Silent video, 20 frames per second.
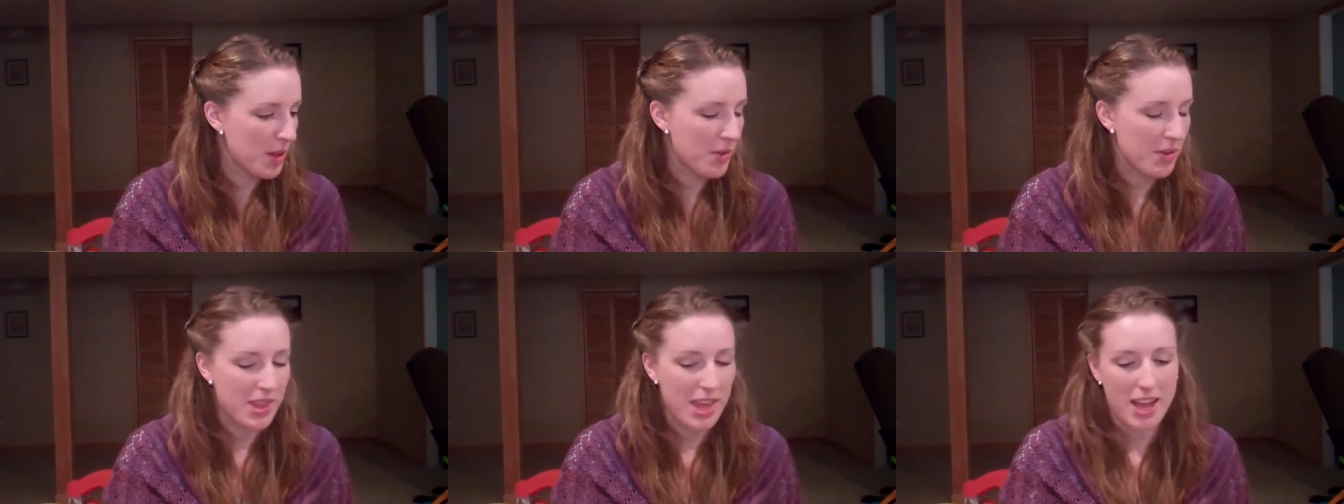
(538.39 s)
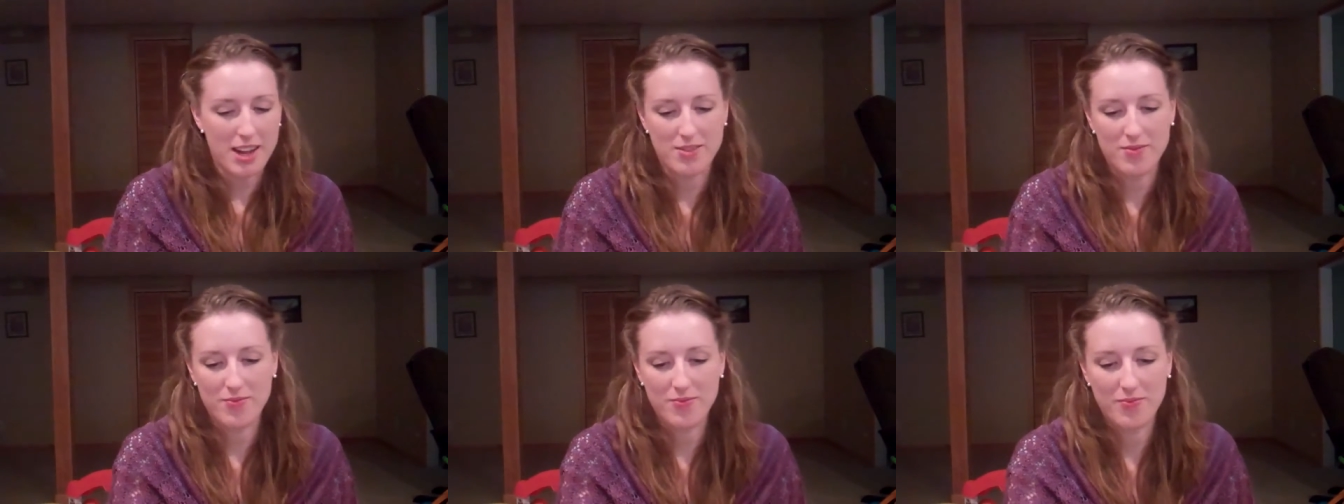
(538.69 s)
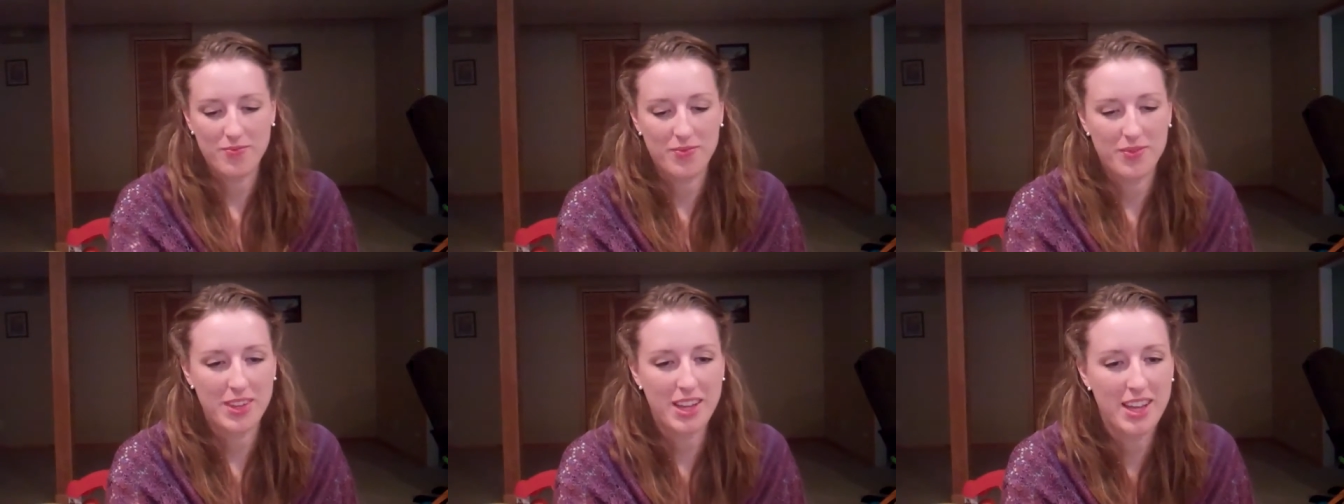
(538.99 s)
play with
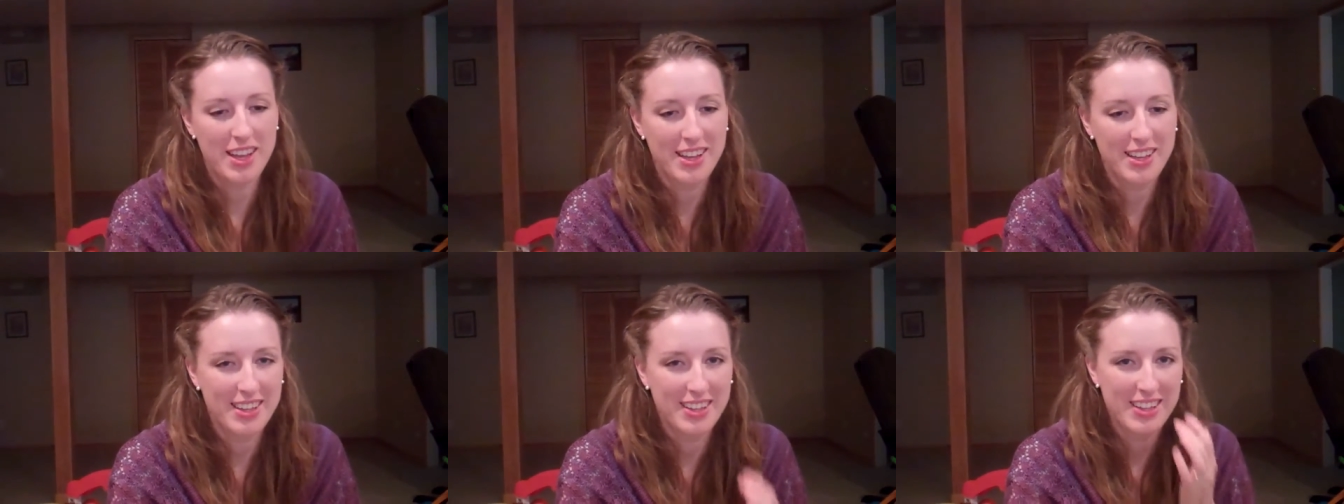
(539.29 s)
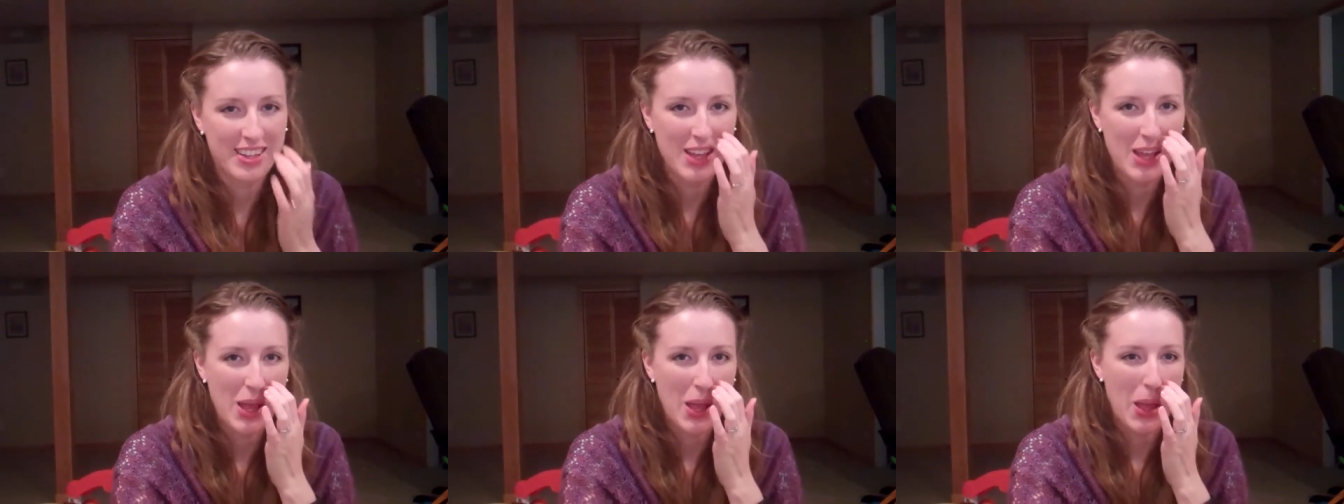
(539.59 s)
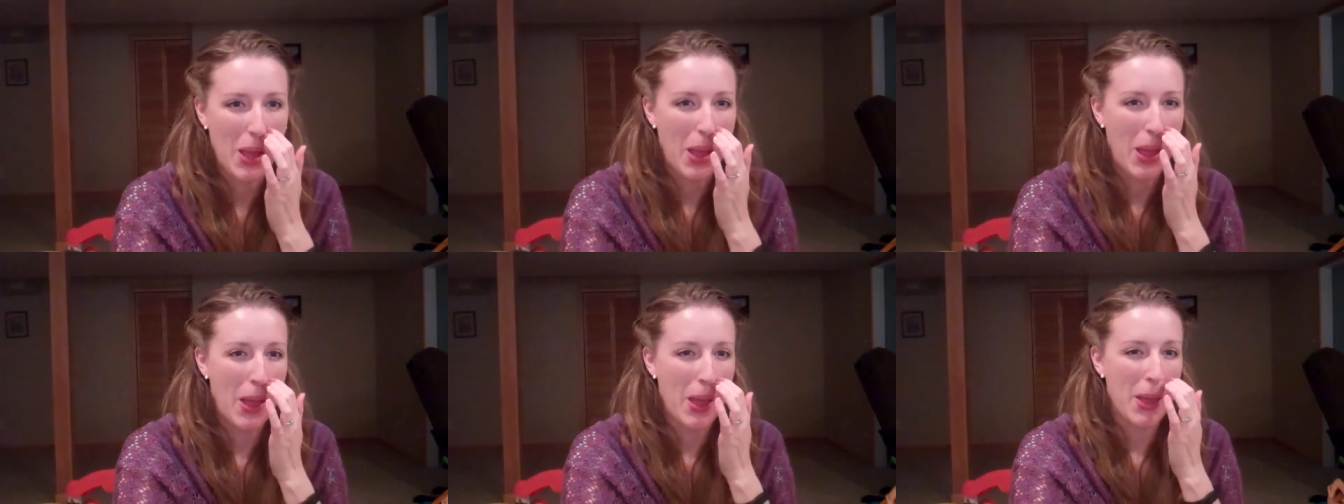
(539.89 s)
that.
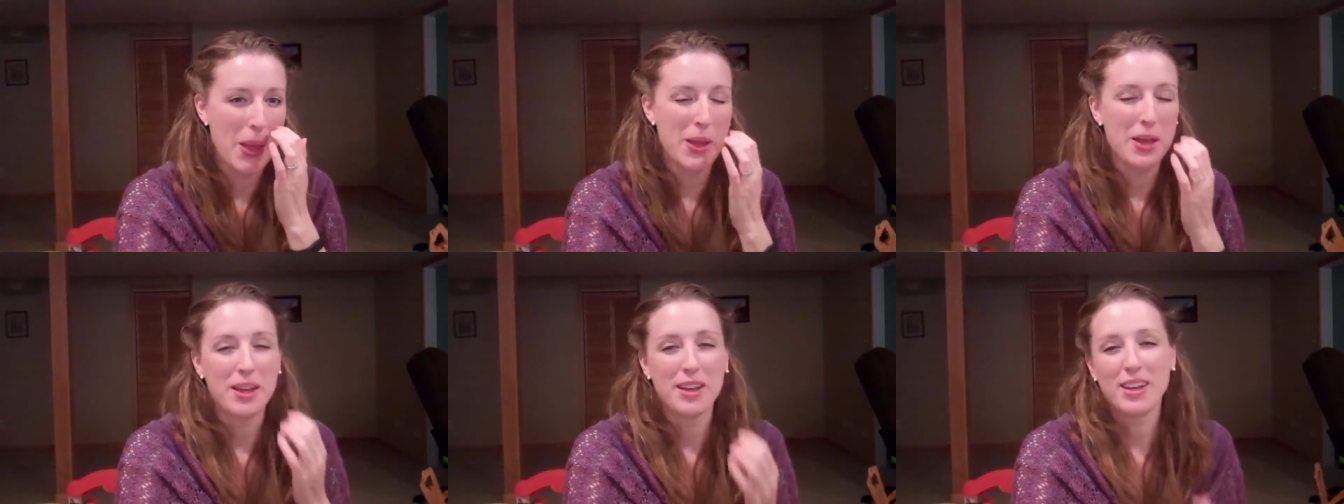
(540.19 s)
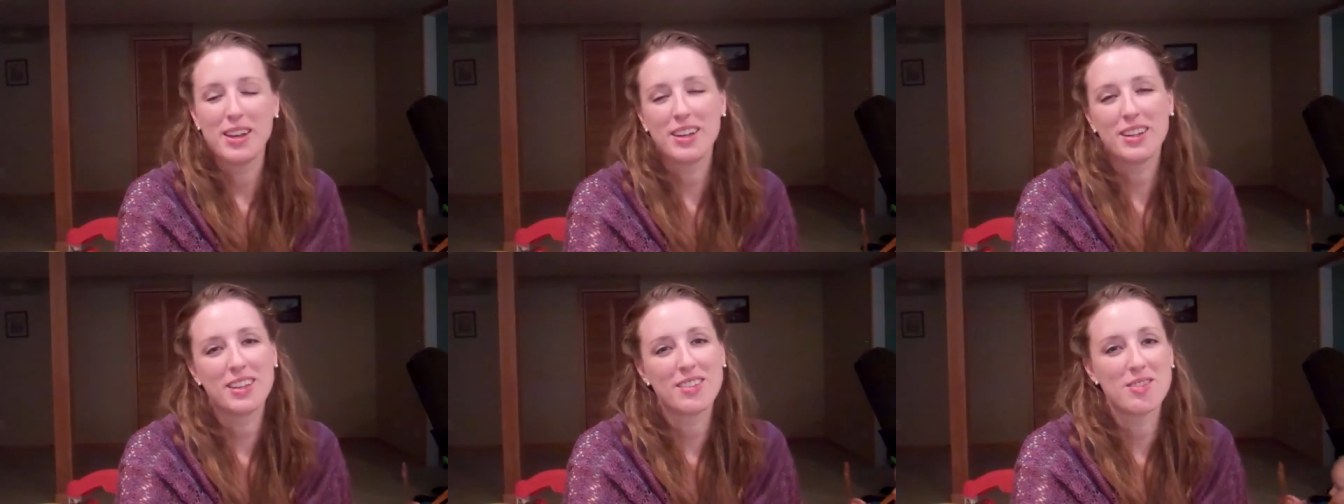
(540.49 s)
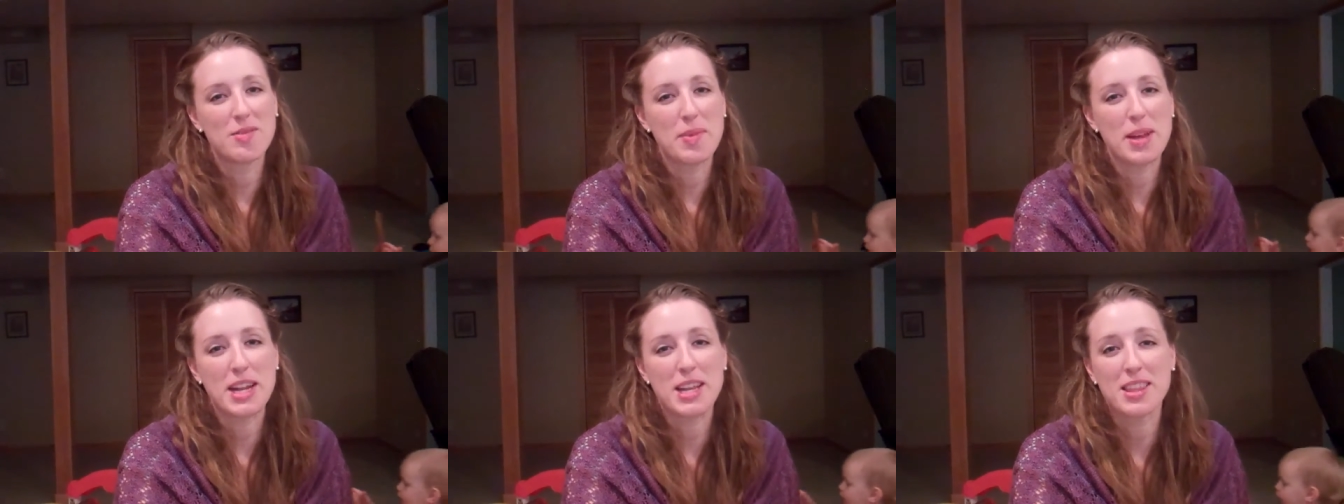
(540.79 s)
I'll
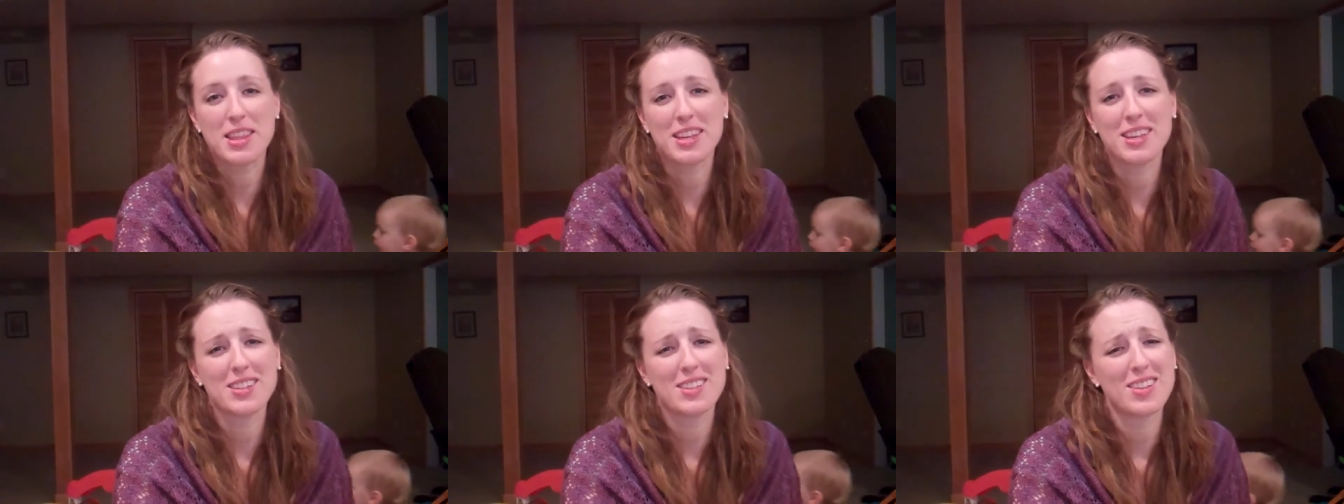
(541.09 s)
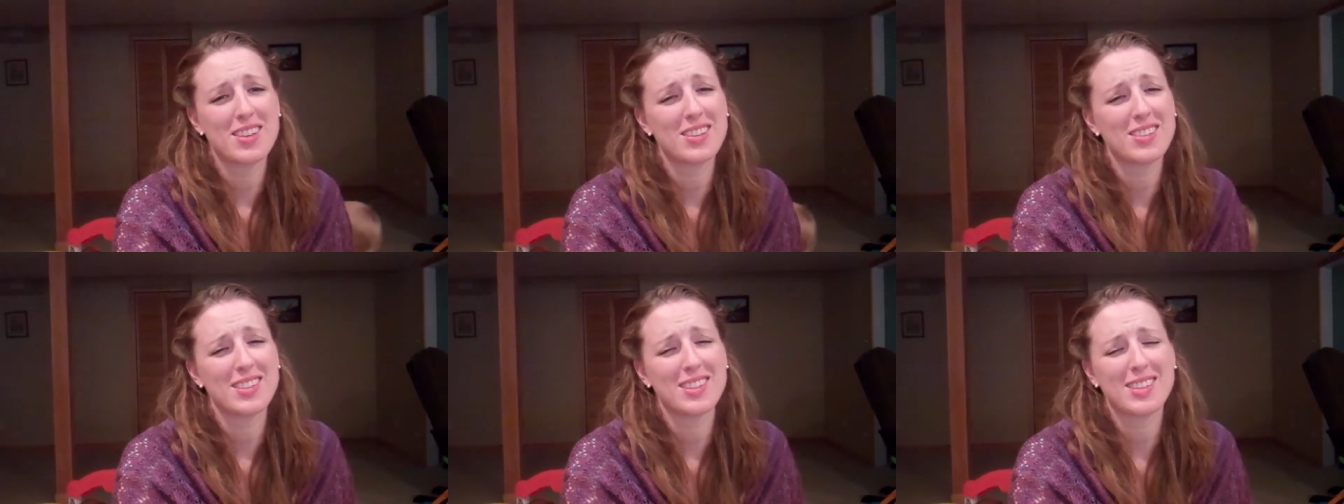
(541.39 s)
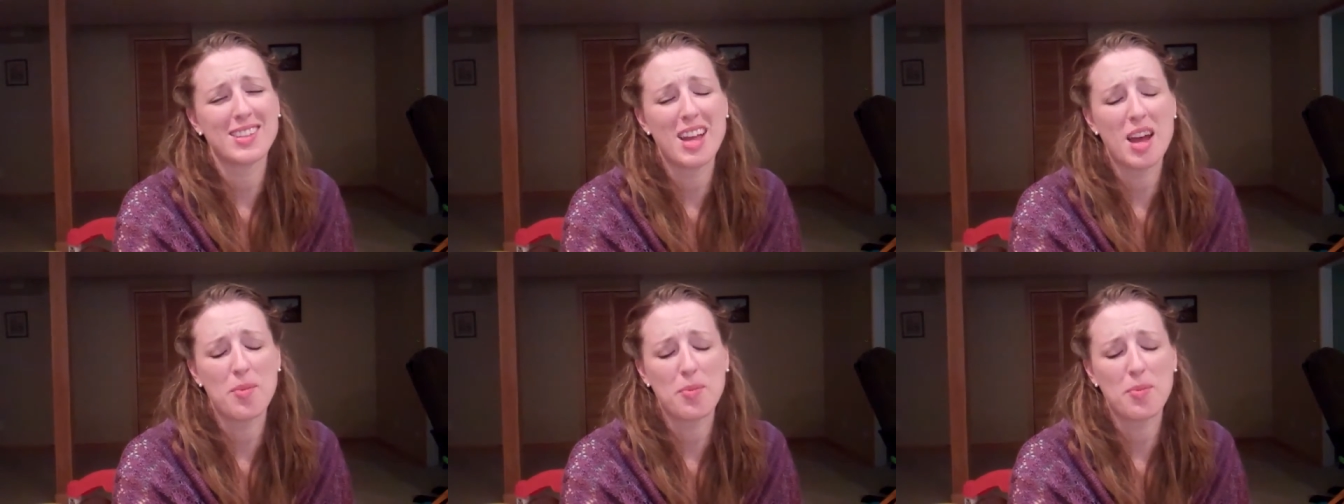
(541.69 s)
give him anything as long as it's